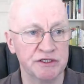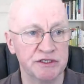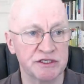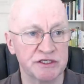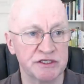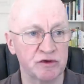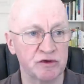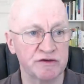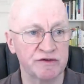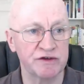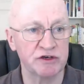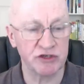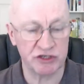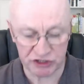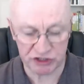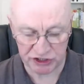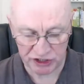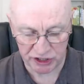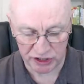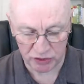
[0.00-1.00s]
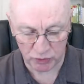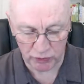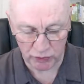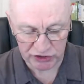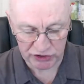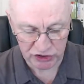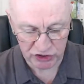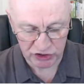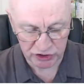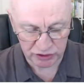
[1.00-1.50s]
it's always of interest to know
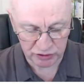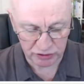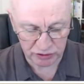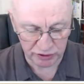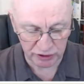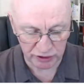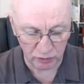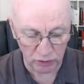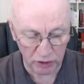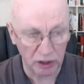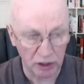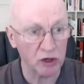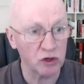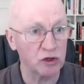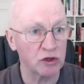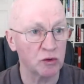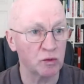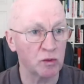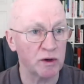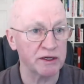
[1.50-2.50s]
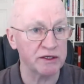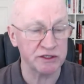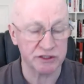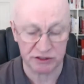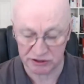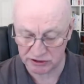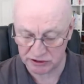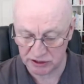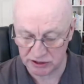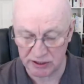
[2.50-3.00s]
what local
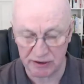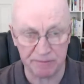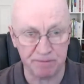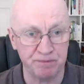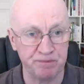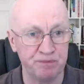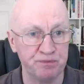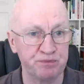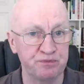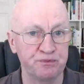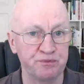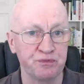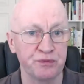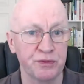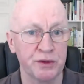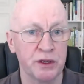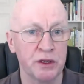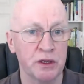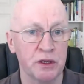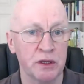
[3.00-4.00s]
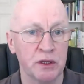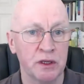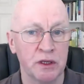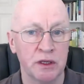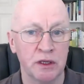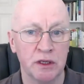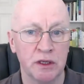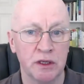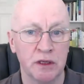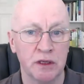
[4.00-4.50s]
ones are
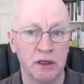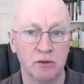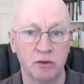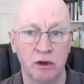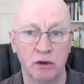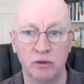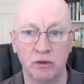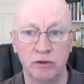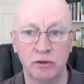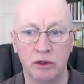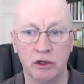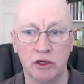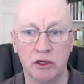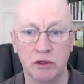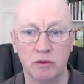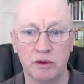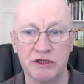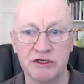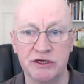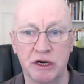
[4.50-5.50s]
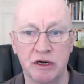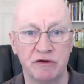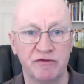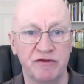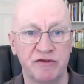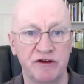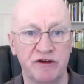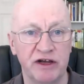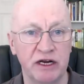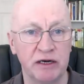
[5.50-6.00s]

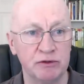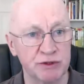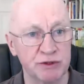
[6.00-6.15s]
available